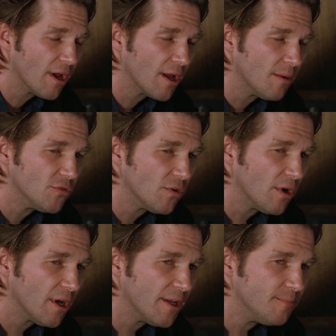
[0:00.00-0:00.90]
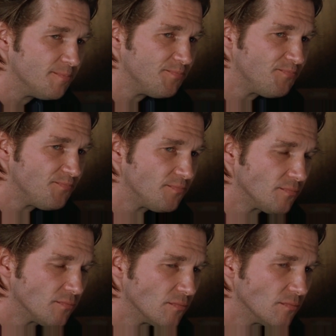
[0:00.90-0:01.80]
to continue without her.
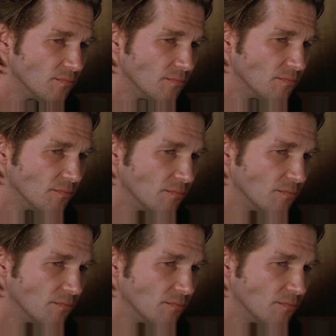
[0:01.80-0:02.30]
Jack, feeling